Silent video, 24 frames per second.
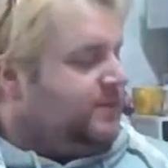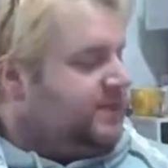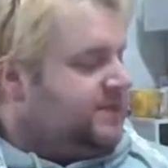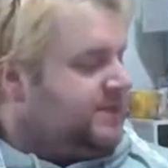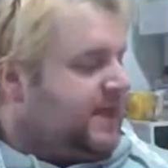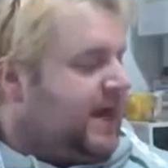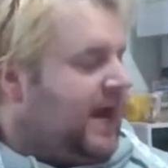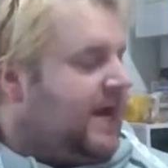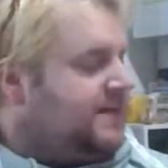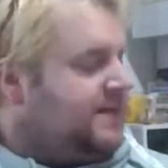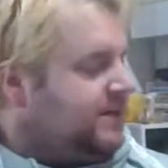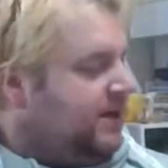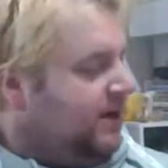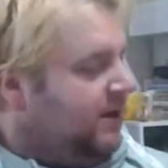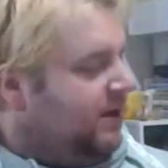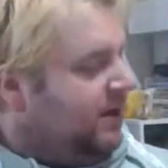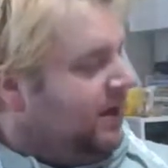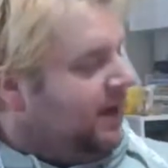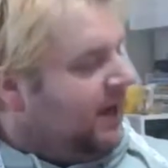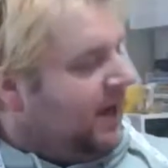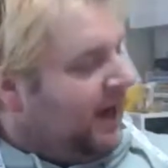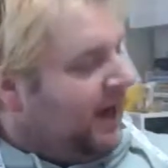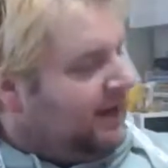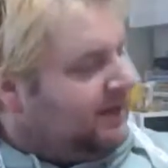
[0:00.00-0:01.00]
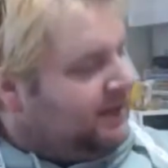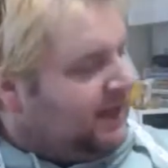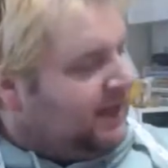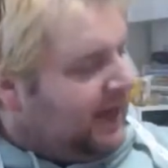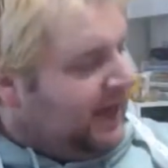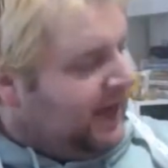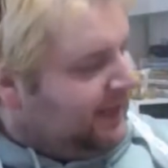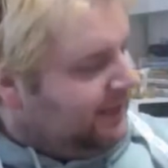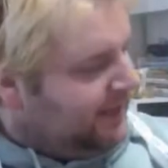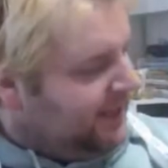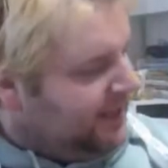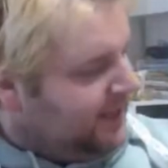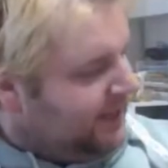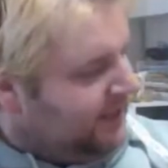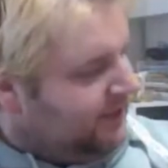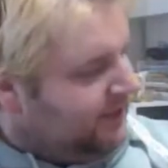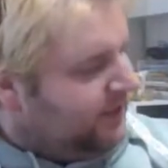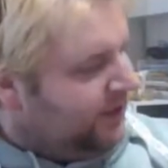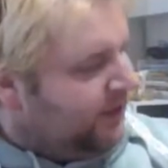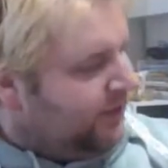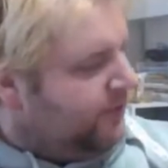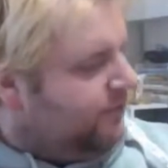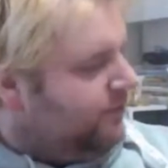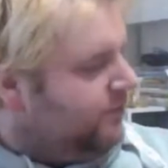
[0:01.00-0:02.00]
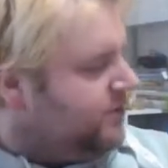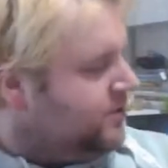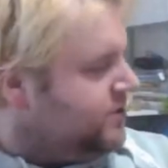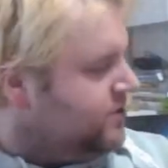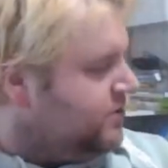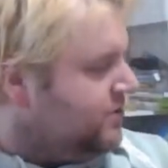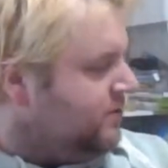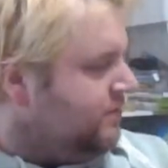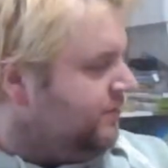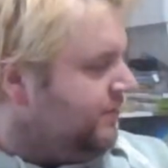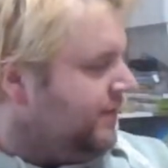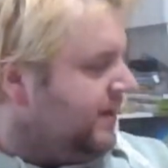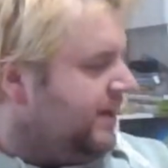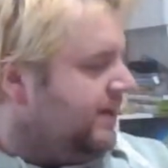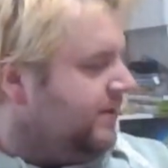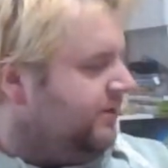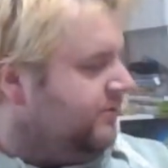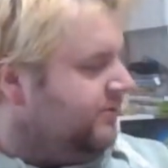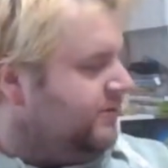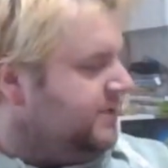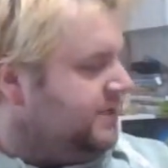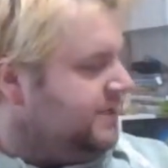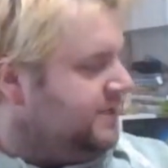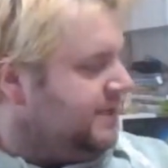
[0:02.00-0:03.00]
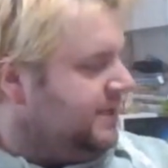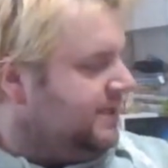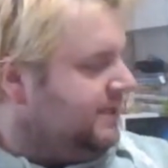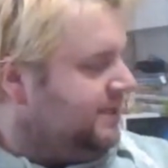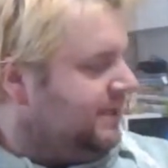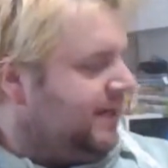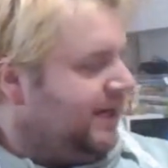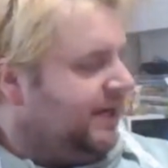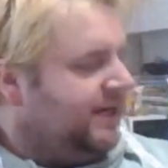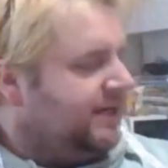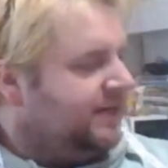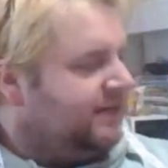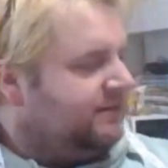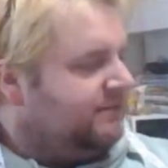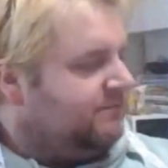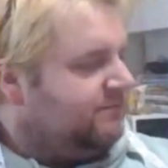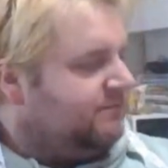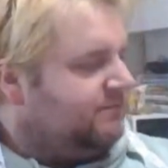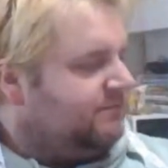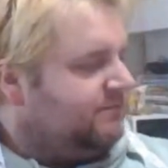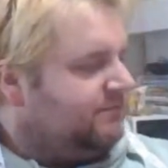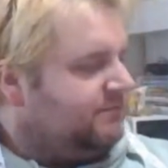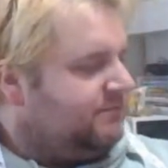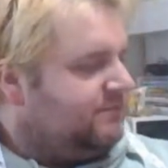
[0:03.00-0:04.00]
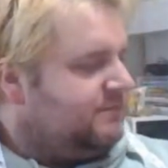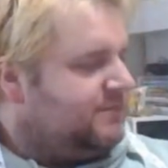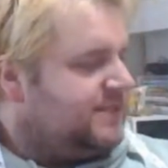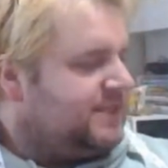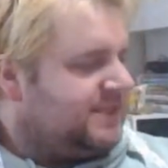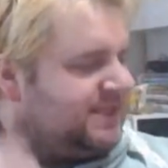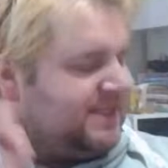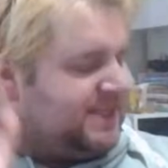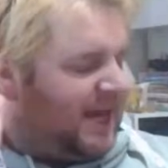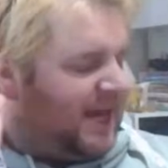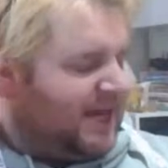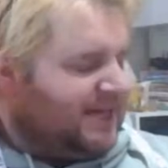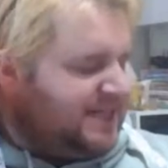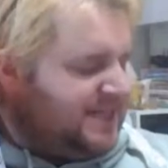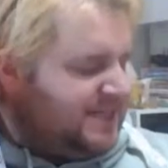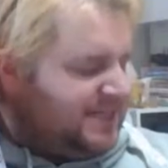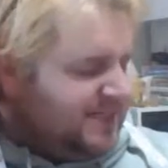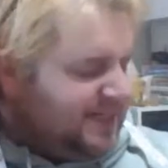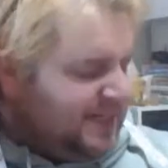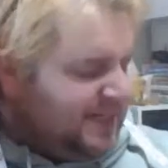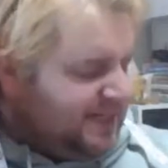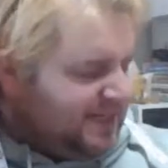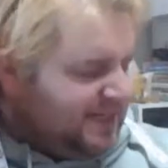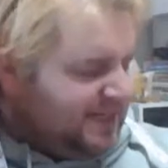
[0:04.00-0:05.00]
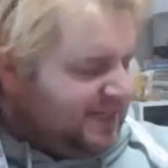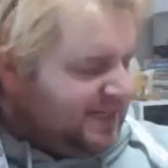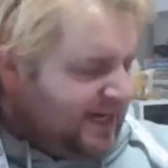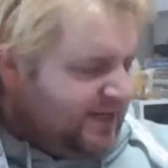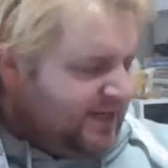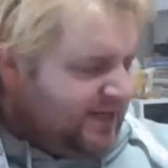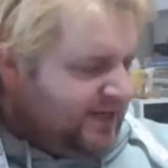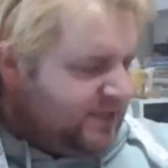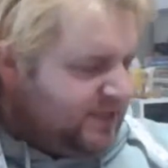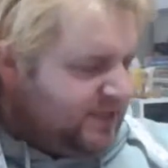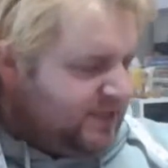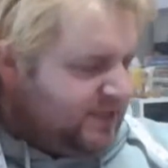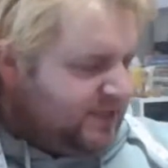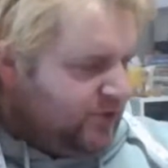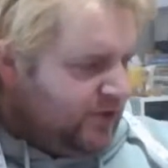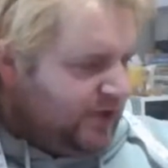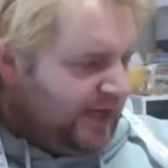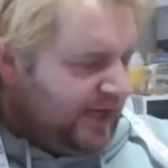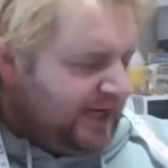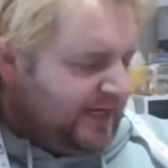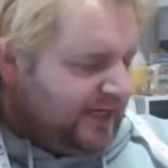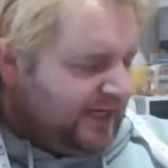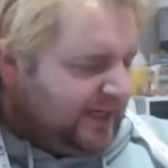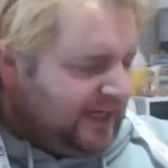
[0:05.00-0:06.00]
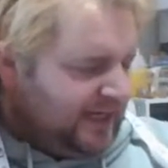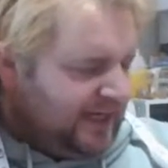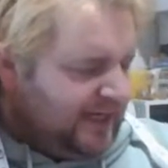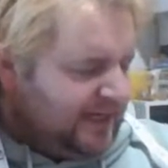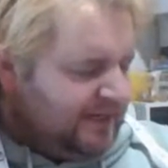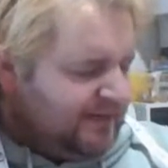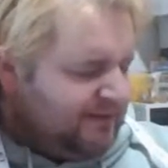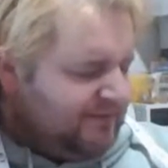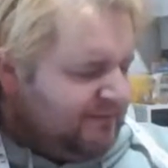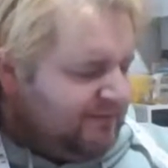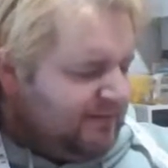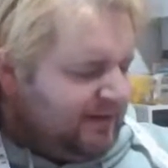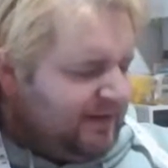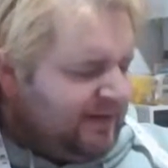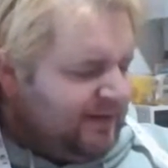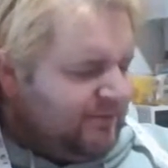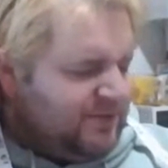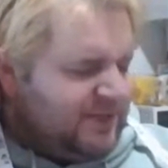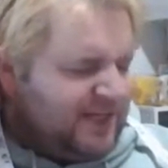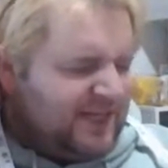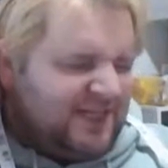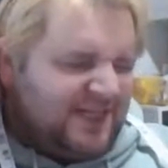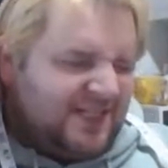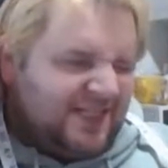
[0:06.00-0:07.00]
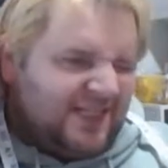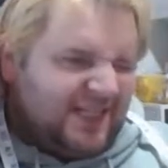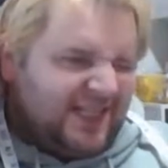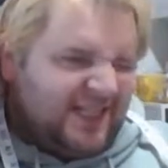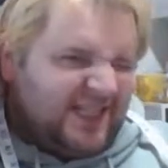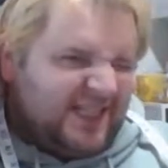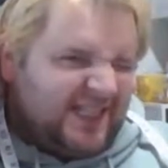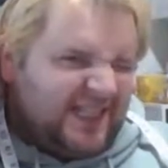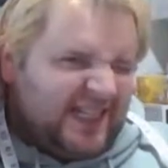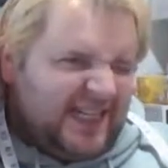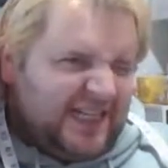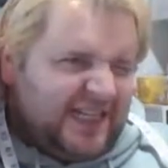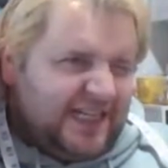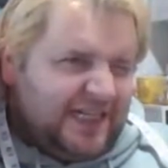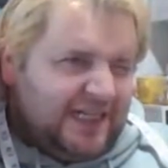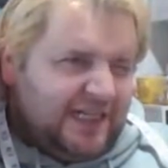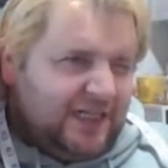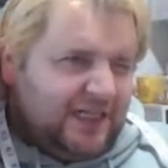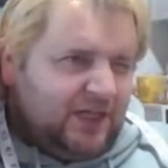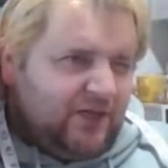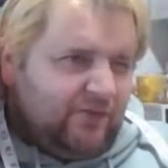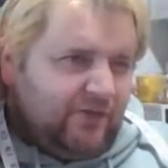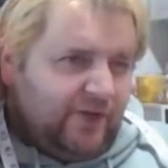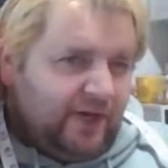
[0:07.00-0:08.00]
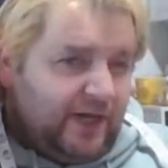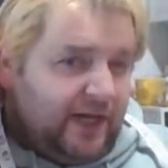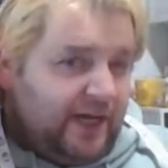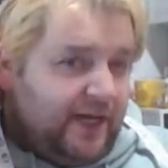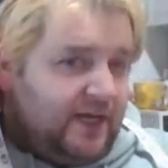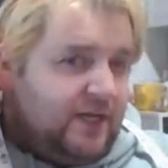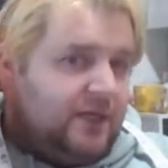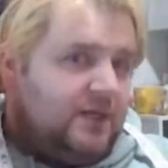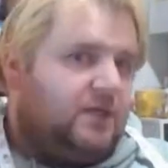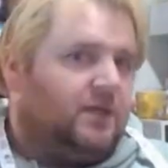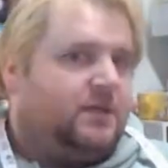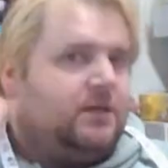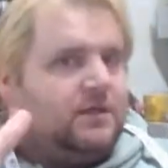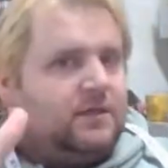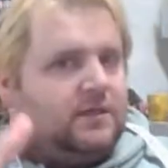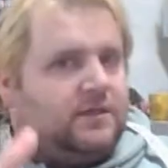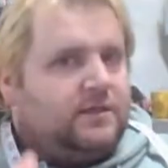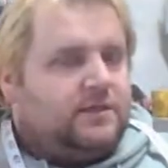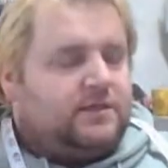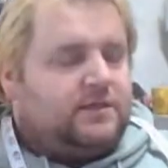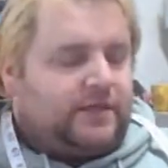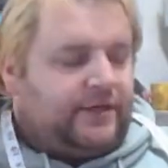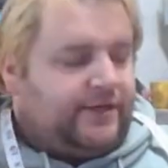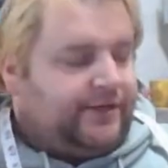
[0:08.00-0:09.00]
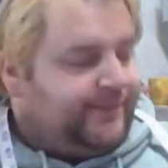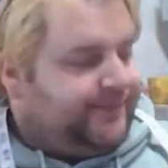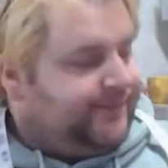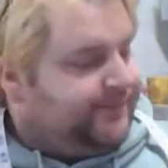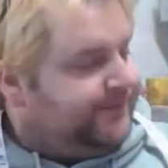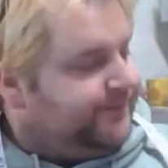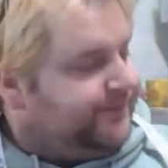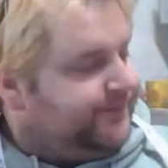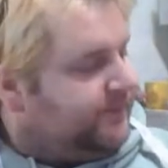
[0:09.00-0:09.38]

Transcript: listening. I had like a load of stuff that I already did. Like, I did 6 items this morning. I did I think it was like 16 the other day. So,